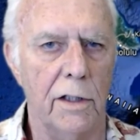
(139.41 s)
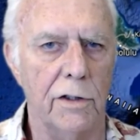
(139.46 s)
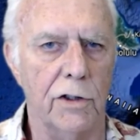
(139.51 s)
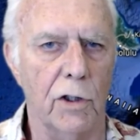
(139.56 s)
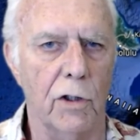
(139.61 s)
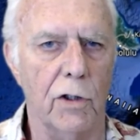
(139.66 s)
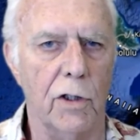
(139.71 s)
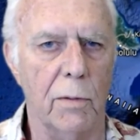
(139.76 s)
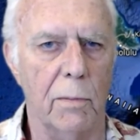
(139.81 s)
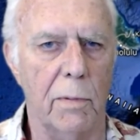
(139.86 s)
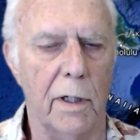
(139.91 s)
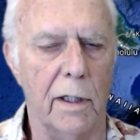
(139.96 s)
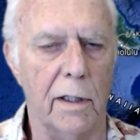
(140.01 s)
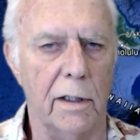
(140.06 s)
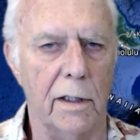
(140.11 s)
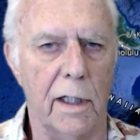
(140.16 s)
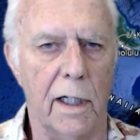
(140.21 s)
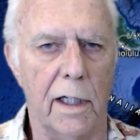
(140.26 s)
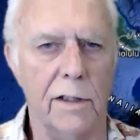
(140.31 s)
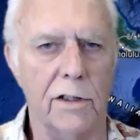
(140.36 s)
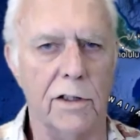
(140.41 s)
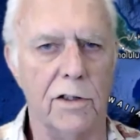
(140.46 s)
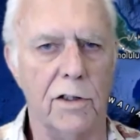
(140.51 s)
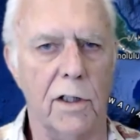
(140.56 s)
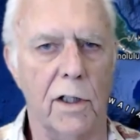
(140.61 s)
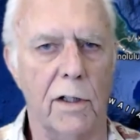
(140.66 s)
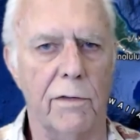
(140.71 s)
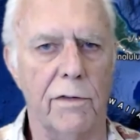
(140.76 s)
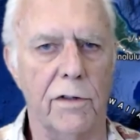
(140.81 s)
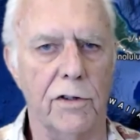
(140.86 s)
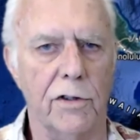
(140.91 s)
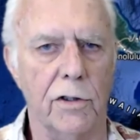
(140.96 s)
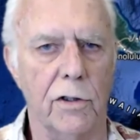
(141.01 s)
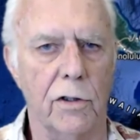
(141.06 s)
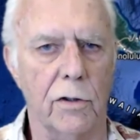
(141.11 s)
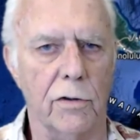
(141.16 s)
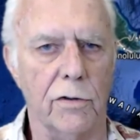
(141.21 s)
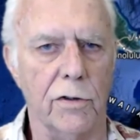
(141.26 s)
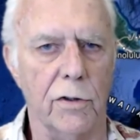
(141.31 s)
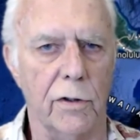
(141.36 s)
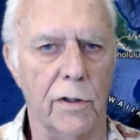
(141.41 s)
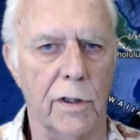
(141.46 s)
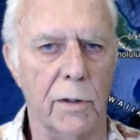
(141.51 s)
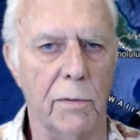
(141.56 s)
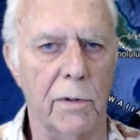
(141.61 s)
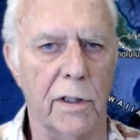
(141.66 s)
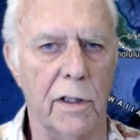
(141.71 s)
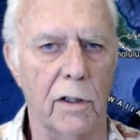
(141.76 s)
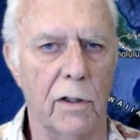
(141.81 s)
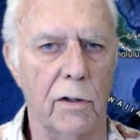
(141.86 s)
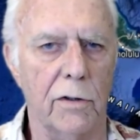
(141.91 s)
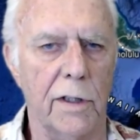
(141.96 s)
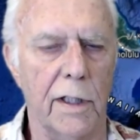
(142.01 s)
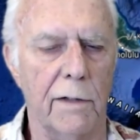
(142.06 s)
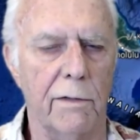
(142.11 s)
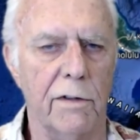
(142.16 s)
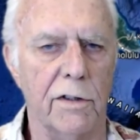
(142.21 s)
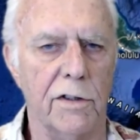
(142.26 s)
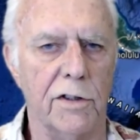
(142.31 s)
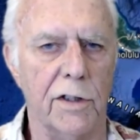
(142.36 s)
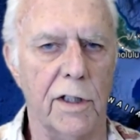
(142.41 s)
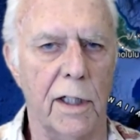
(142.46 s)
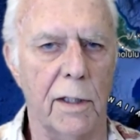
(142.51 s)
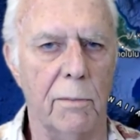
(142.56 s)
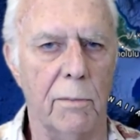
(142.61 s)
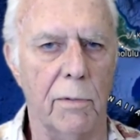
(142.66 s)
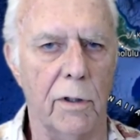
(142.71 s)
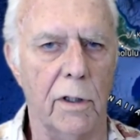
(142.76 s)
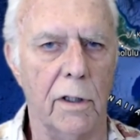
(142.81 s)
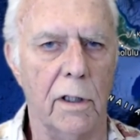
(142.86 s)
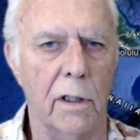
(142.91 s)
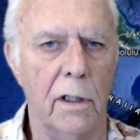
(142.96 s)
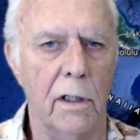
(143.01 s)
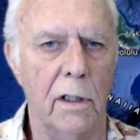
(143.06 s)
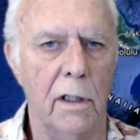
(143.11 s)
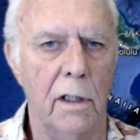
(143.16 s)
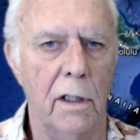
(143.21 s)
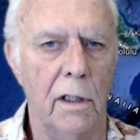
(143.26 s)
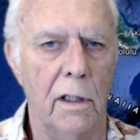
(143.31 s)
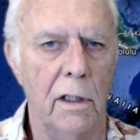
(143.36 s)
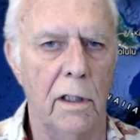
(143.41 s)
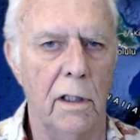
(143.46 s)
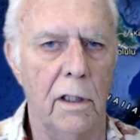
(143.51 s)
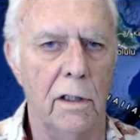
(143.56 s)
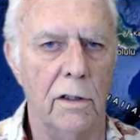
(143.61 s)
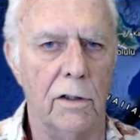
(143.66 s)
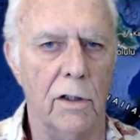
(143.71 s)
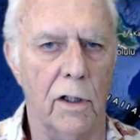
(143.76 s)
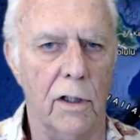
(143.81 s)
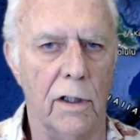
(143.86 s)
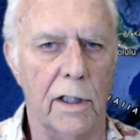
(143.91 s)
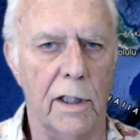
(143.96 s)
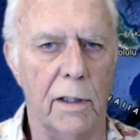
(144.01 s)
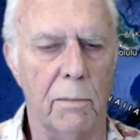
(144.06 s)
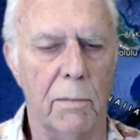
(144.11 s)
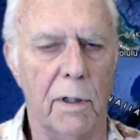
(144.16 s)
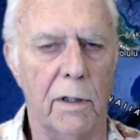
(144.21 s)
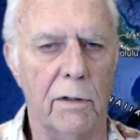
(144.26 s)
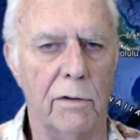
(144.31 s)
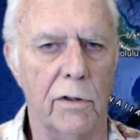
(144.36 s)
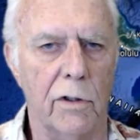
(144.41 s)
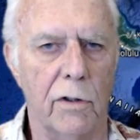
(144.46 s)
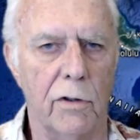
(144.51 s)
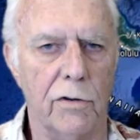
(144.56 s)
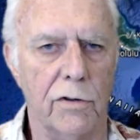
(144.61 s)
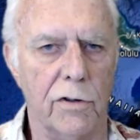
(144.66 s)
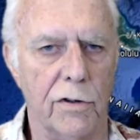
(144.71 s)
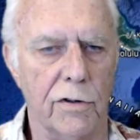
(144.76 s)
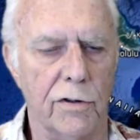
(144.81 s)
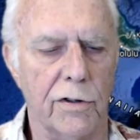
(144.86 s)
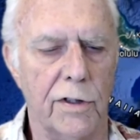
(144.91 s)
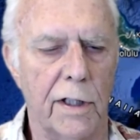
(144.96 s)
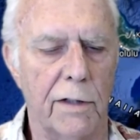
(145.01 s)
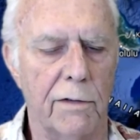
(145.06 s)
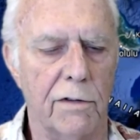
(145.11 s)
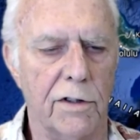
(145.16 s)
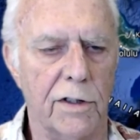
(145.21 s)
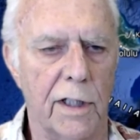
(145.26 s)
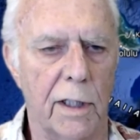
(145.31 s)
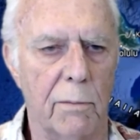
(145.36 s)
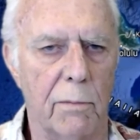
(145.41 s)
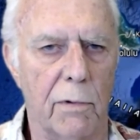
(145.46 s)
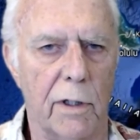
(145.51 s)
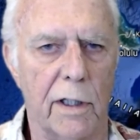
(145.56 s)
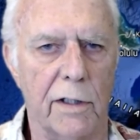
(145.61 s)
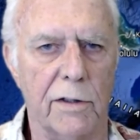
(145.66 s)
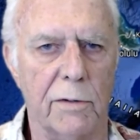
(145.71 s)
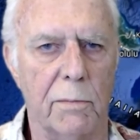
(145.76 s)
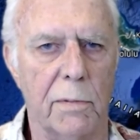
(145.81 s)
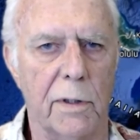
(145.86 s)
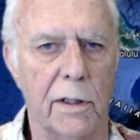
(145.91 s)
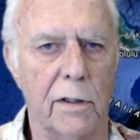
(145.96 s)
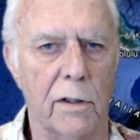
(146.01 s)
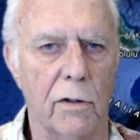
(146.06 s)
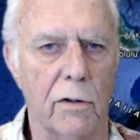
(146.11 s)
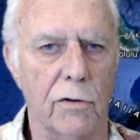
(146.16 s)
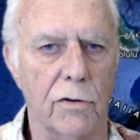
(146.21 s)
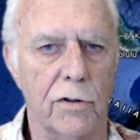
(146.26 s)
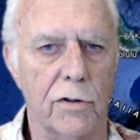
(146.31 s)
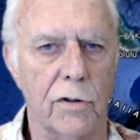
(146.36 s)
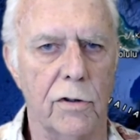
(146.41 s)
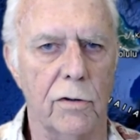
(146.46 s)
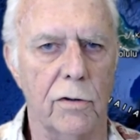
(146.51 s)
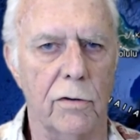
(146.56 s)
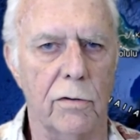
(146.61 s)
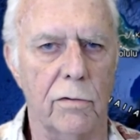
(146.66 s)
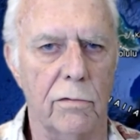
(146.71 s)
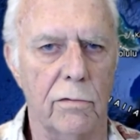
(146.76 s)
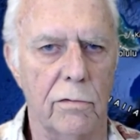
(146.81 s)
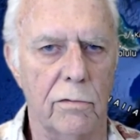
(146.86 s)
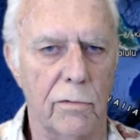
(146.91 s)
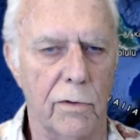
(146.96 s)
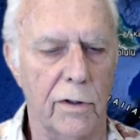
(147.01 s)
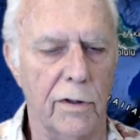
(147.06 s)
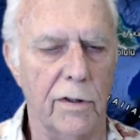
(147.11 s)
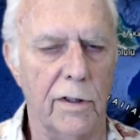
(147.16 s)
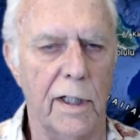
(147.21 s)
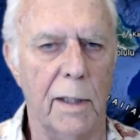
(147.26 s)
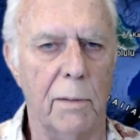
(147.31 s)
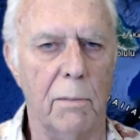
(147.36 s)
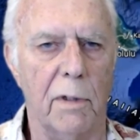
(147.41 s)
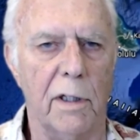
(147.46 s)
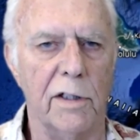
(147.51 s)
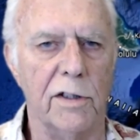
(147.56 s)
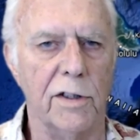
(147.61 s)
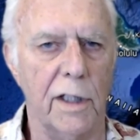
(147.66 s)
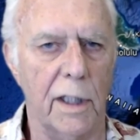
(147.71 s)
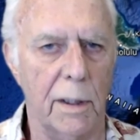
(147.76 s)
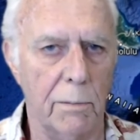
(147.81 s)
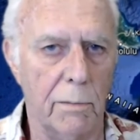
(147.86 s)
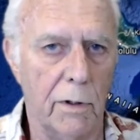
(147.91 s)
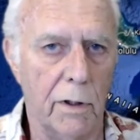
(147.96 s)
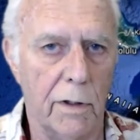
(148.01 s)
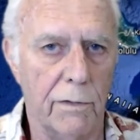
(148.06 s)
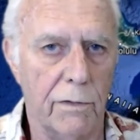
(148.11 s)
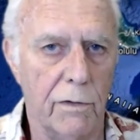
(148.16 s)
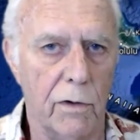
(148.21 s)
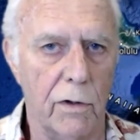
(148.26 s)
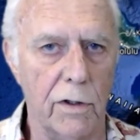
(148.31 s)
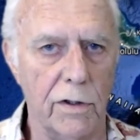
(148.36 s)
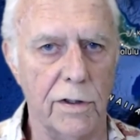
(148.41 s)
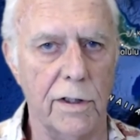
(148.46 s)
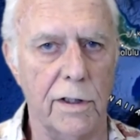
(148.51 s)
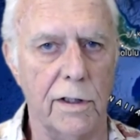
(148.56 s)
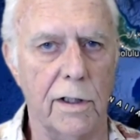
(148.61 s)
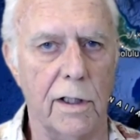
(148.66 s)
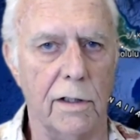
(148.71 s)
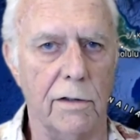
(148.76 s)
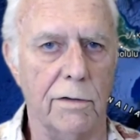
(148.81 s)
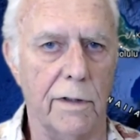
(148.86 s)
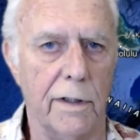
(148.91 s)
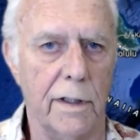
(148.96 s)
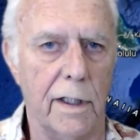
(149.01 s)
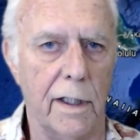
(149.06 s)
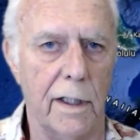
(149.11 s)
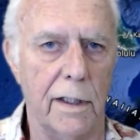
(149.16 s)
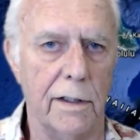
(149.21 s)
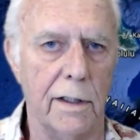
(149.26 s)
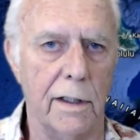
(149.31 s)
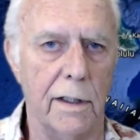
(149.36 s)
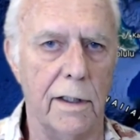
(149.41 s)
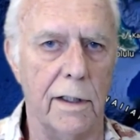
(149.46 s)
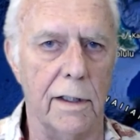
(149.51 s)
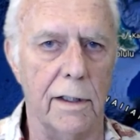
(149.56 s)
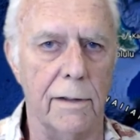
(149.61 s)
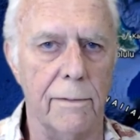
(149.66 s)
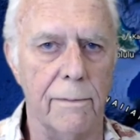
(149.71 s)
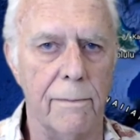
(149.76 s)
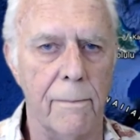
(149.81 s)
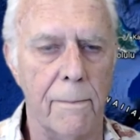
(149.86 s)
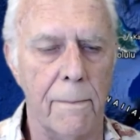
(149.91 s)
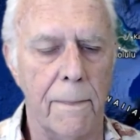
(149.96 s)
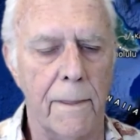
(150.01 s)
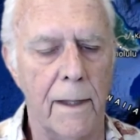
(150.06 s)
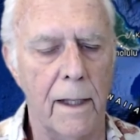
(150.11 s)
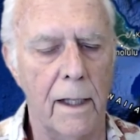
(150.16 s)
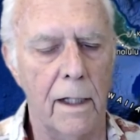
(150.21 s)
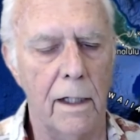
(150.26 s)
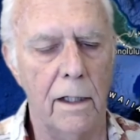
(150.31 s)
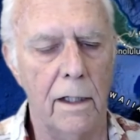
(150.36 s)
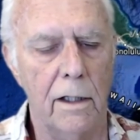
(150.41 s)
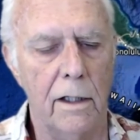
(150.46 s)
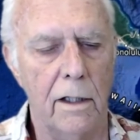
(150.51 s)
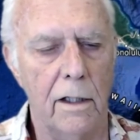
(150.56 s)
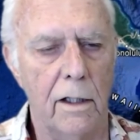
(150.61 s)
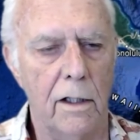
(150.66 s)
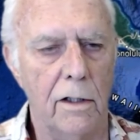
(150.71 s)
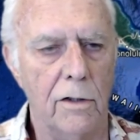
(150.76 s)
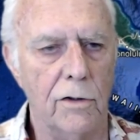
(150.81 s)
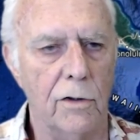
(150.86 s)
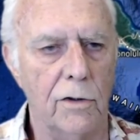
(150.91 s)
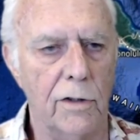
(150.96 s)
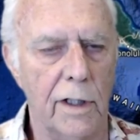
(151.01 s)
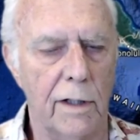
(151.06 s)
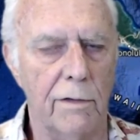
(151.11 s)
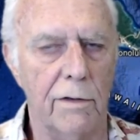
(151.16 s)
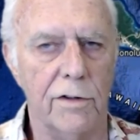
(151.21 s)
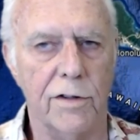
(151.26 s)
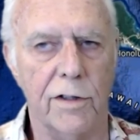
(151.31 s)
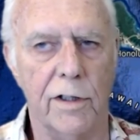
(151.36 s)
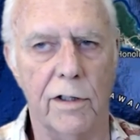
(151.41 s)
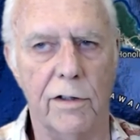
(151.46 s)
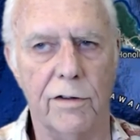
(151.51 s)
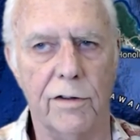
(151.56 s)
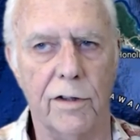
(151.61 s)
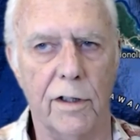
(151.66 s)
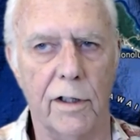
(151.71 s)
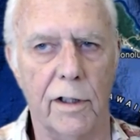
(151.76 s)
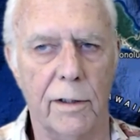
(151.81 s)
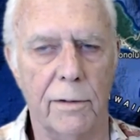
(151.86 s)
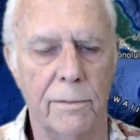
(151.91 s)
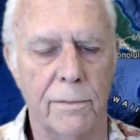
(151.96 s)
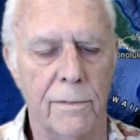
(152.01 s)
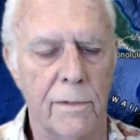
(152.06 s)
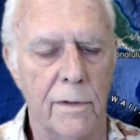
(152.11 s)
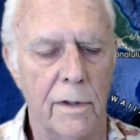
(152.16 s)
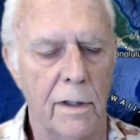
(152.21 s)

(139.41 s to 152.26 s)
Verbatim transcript: a joke about it. I just love the joke. So here we go. David Steinberg talking about noses. David Steinberg has a big nose too. With a name like Steinberg, of course he does. What can I tell you? So David says, uh,